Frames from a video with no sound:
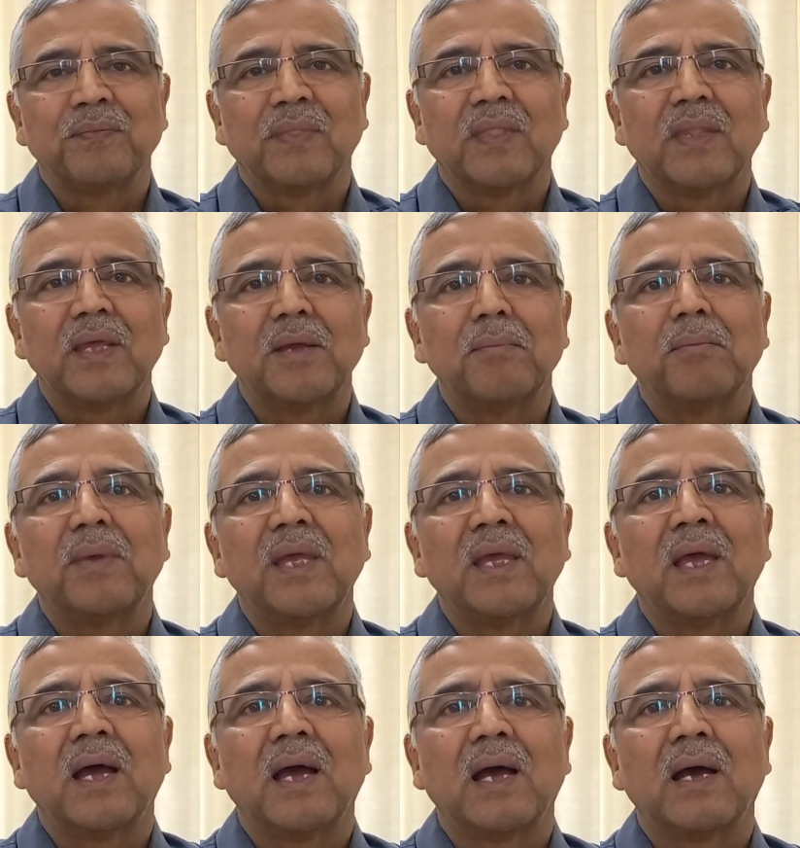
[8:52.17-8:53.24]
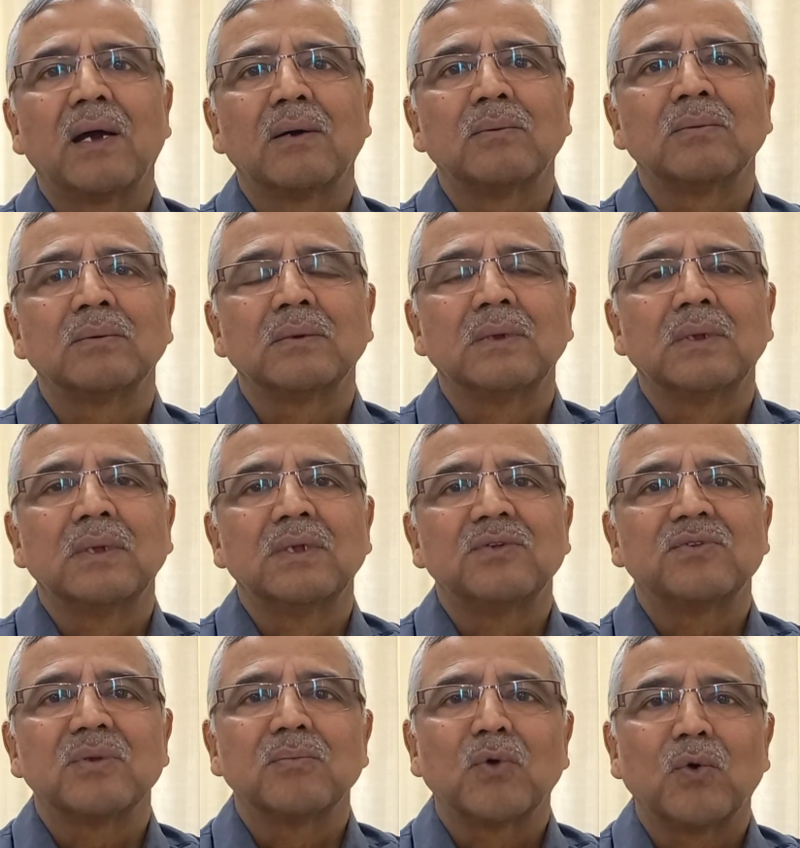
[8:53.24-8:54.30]
they may have
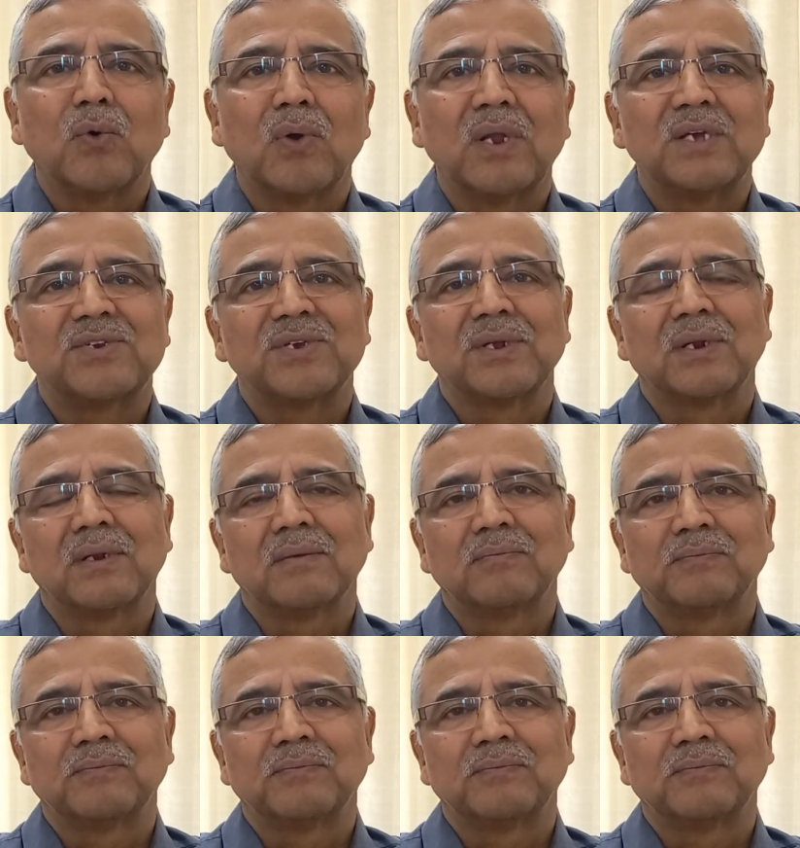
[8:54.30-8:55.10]
some coalition.